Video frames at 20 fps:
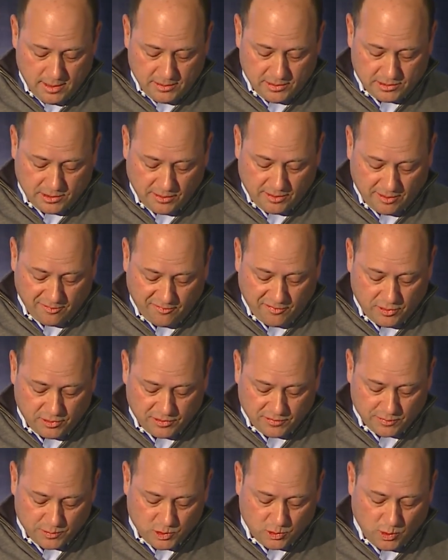So there are folks
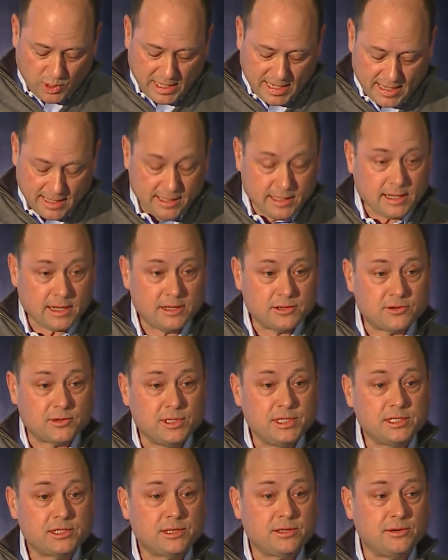from 28
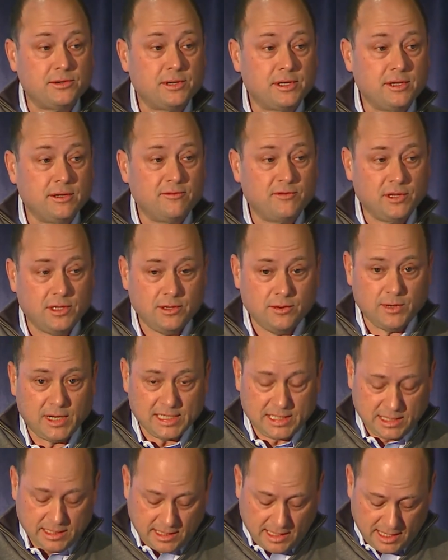countries, 30 of the
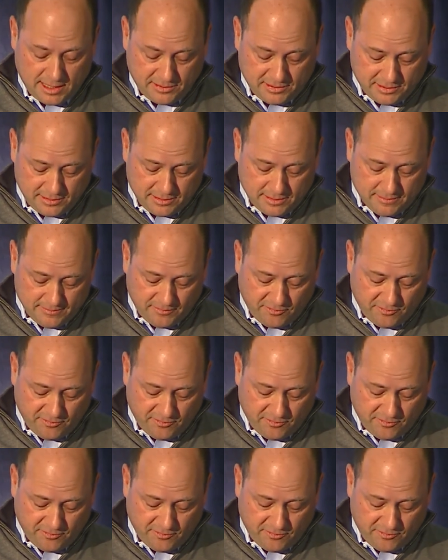US states,